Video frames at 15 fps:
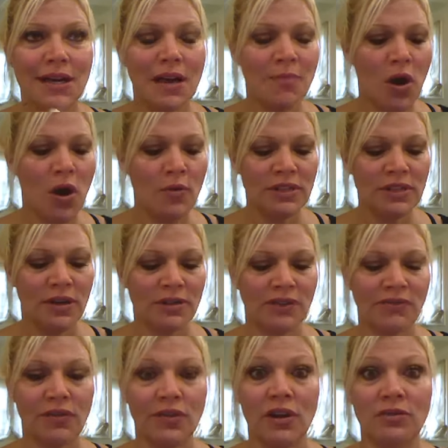I'm always
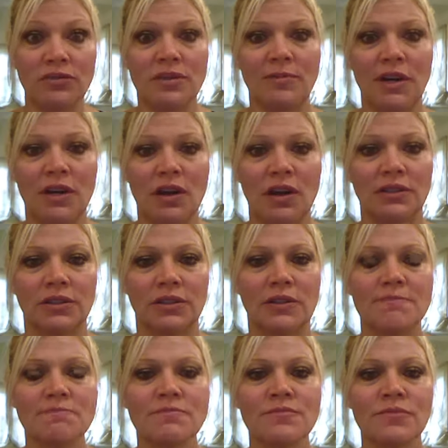hunting for the ultimate color
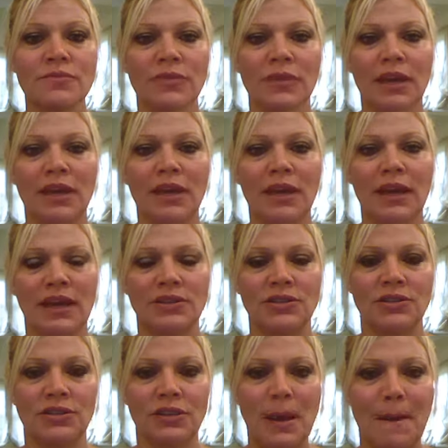
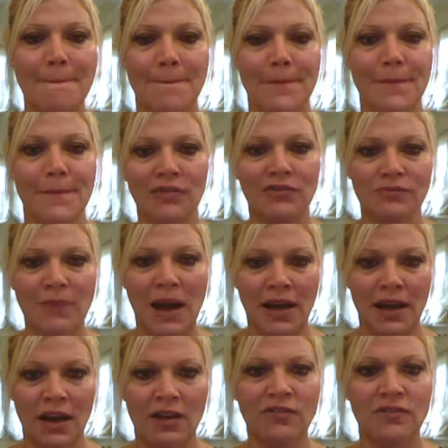and of
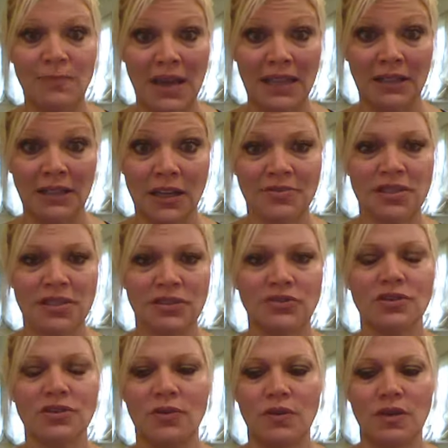my lips.
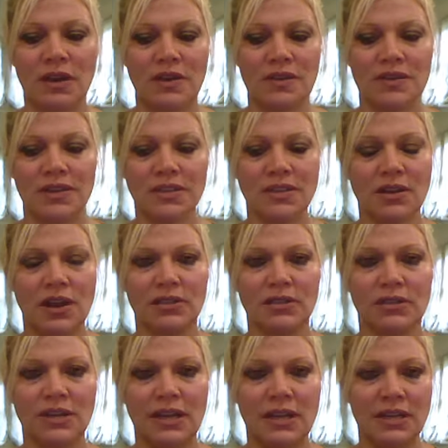So this
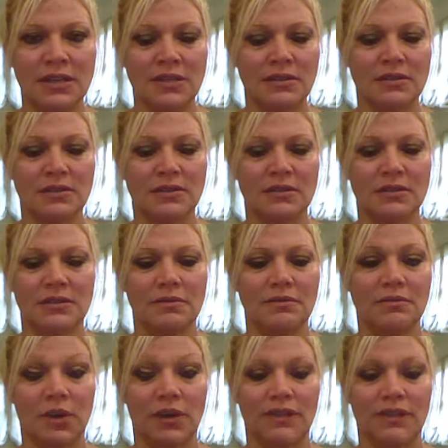color is
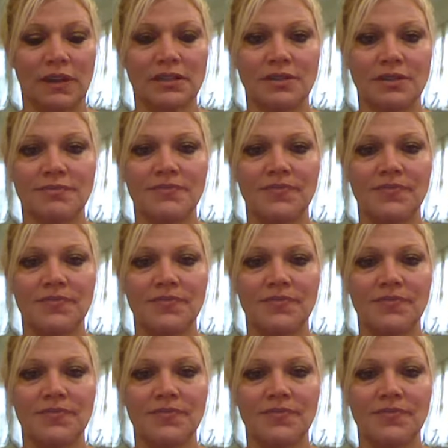perfect.